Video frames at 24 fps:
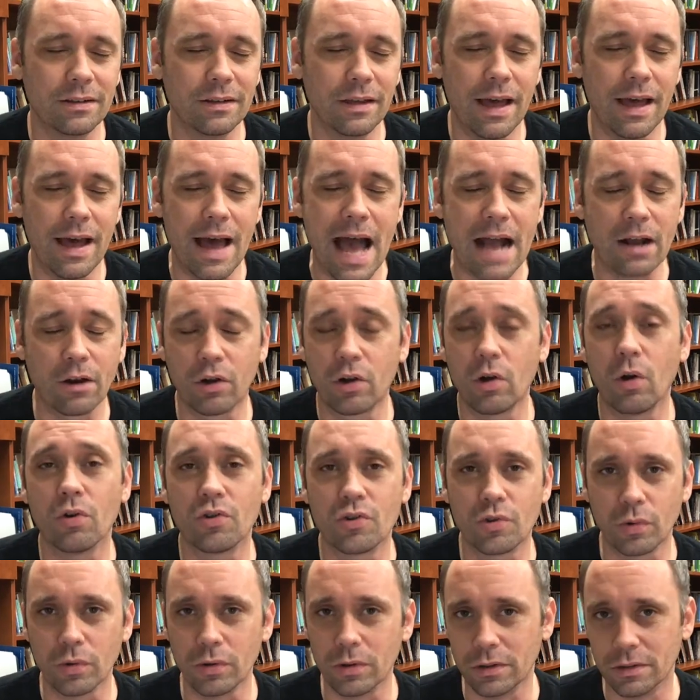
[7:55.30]

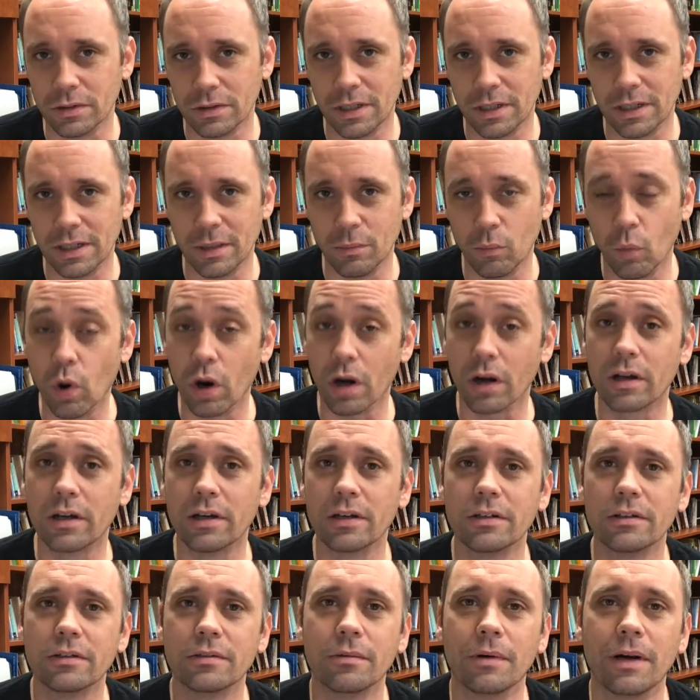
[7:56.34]
agricultural
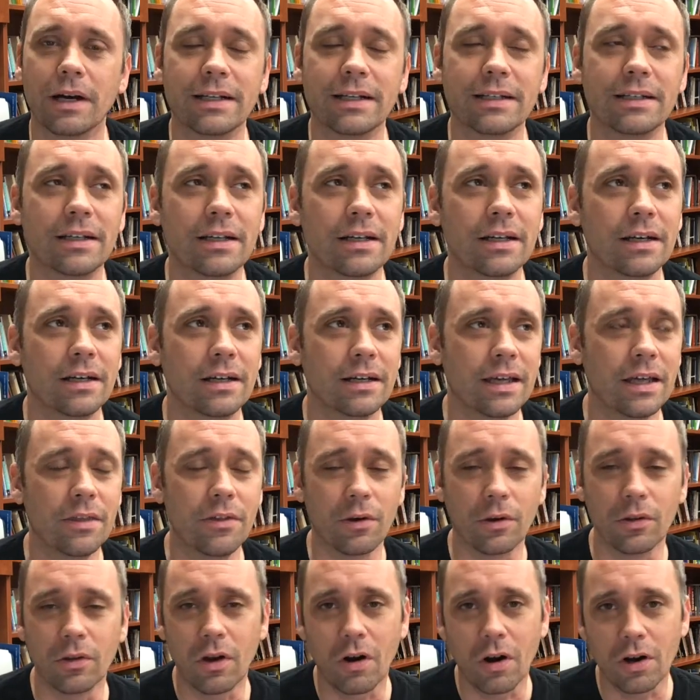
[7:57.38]
work, right?
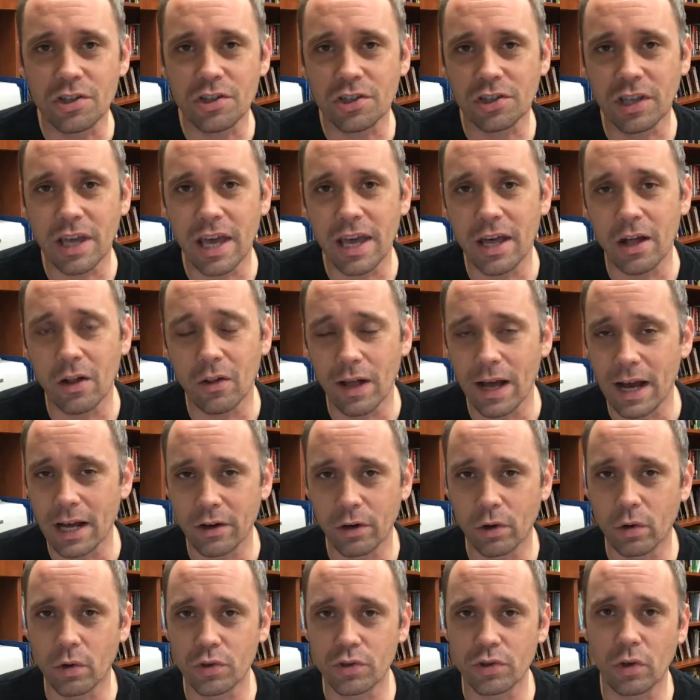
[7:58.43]
Either large scale
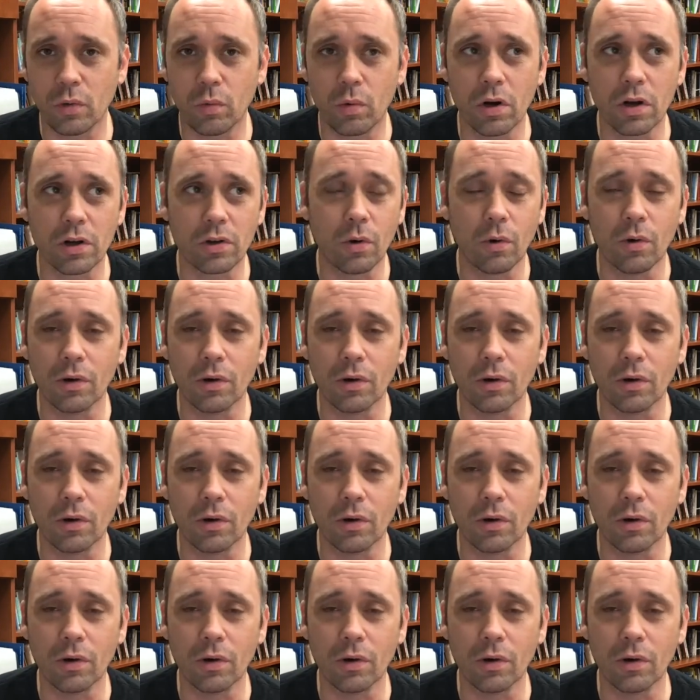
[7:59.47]
agricultural work or